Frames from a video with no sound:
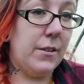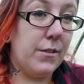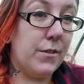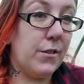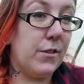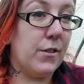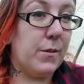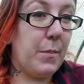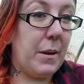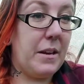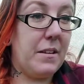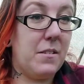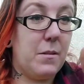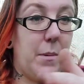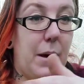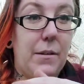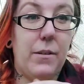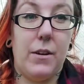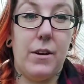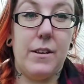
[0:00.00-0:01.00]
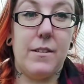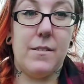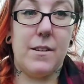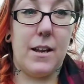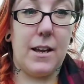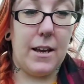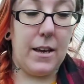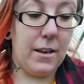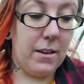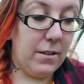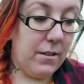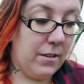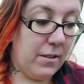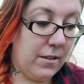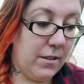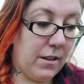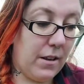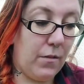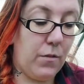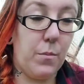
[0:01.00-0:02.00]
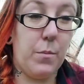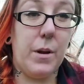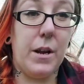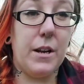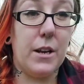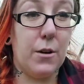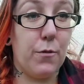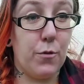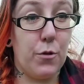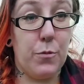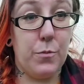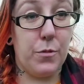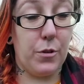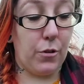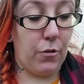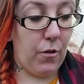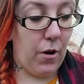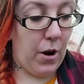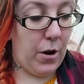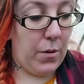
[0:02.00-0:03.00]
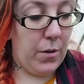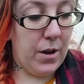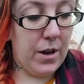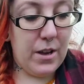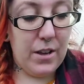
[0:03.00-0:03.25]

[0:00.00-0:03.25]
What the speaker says: Just space them out nicely, give them plenty of room to grow.